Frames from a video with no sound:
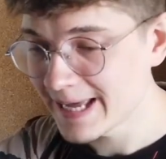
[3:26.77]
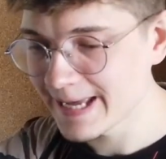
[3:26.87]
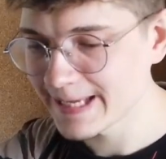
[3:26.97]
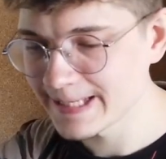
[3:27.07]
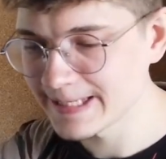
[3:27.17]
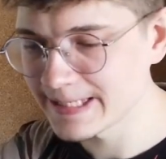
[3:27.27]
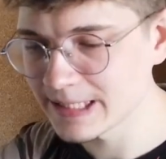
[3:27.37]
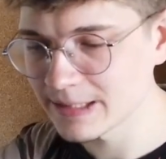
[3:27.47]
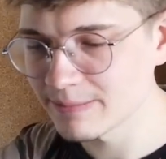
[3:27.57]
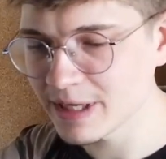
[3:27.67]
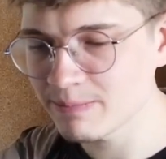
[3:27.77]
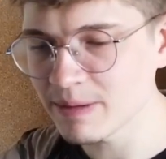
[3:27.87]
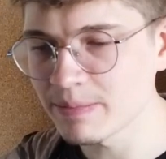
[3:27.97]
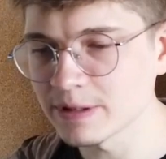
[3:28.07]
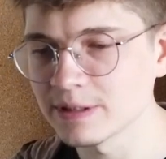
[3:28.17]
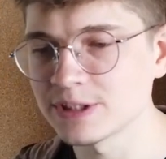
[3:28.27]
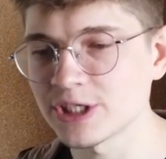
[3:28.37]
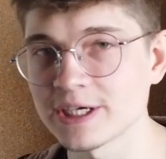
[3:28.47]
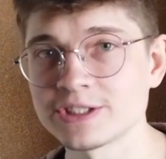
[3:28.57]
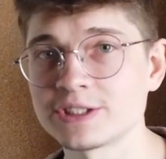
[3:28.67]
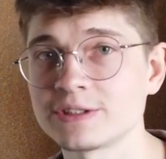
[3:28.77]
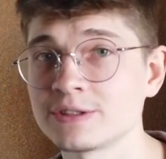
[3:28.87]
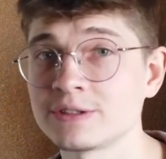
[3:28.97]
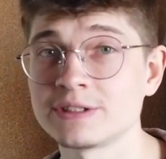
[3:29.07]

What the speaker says: And many people just